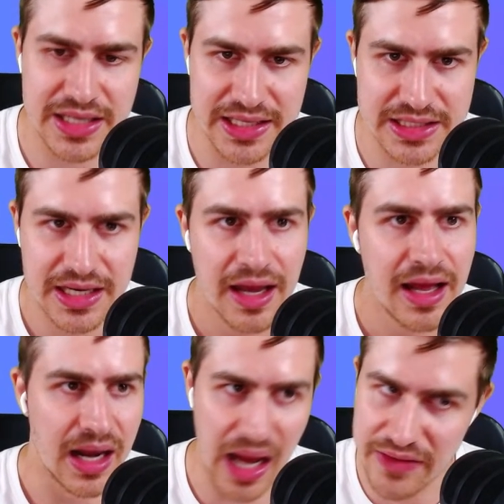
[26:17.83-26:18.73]
It's
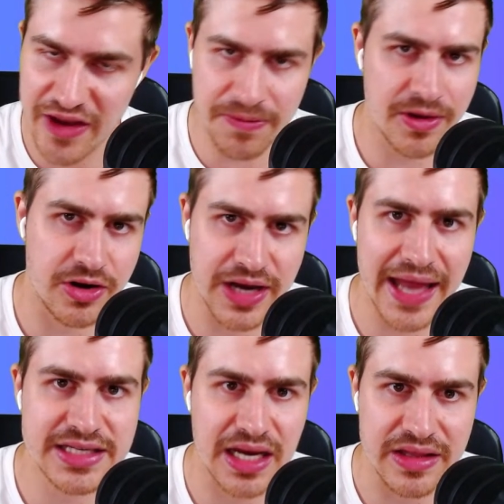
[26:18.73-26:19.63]

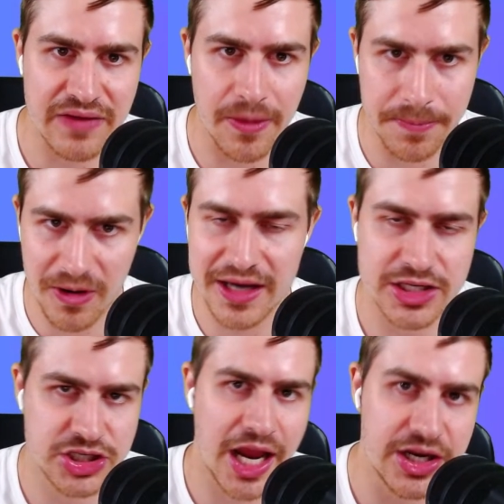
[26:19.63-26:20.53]
livefpl.net, and then they have a price
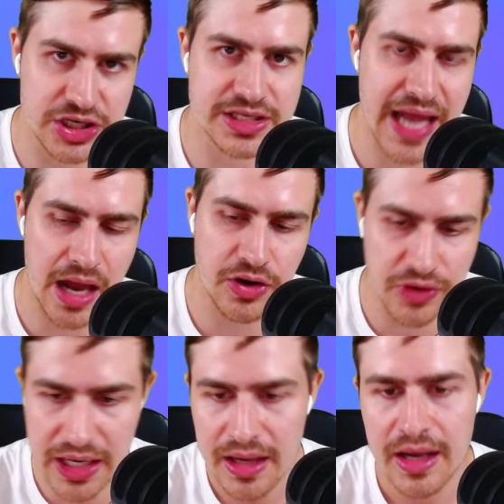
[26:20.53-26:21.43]
changes
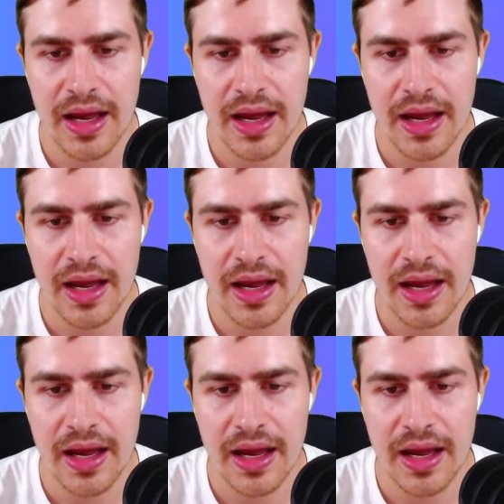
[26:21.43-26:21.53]
category.